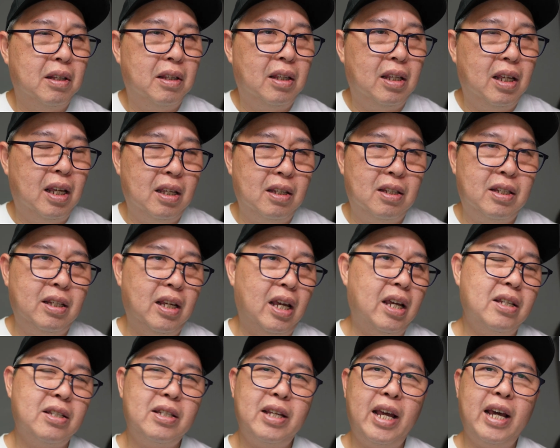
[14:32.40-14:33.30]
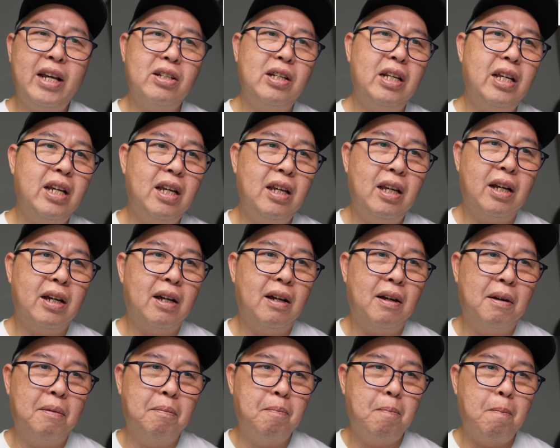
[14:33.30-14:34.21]
It's actually
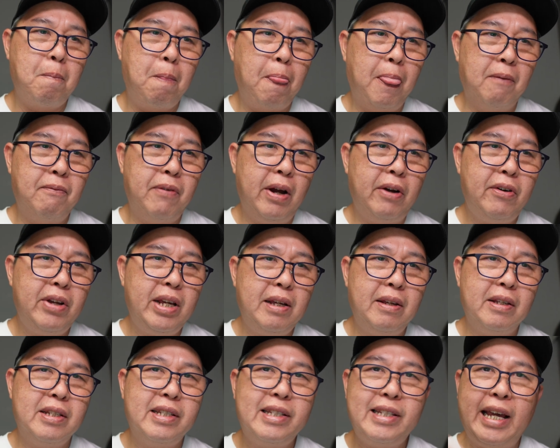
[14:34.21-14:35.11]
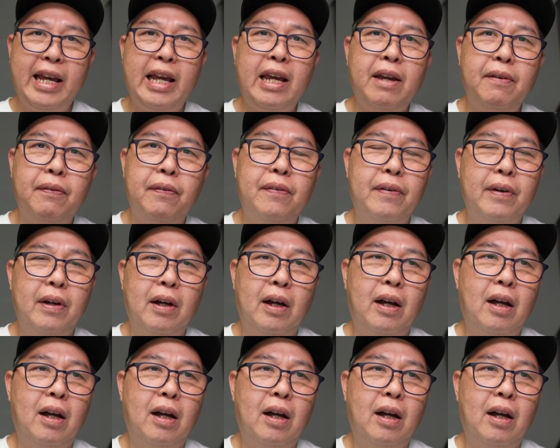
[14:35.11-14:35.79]
a very safe